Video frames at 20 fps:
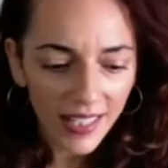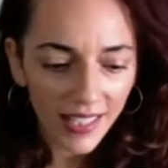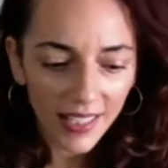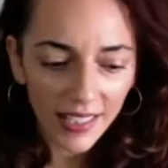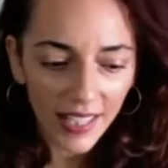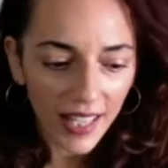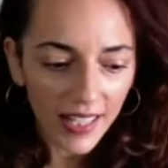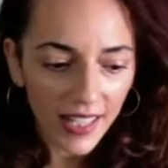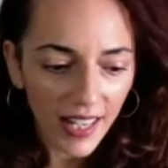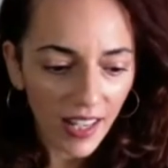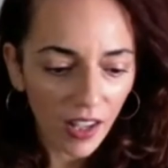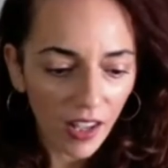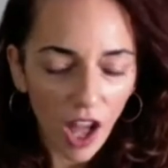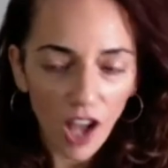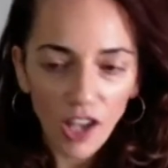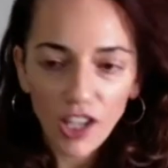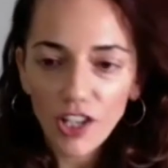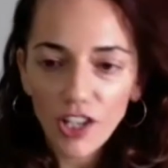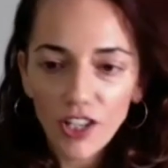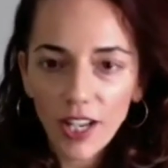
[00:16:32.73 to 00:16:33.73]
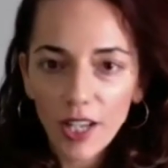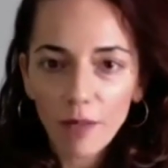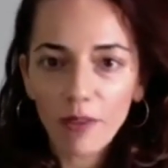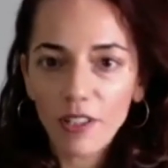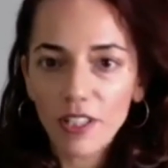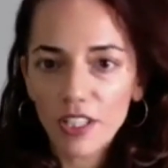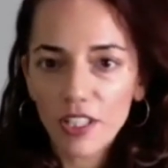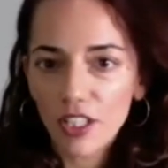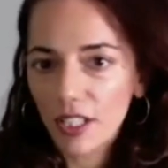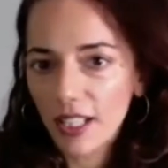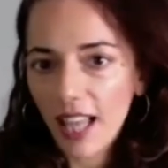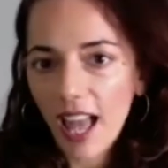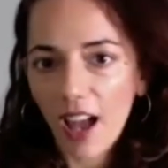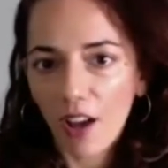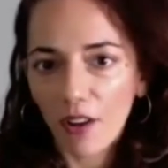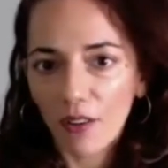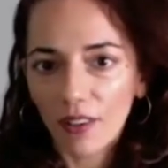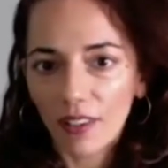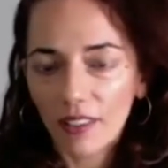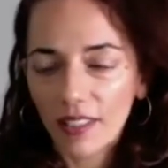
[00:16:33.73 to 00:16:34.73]
Glendale, all your neighbors are
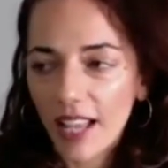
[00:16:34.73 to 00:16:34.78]
loud.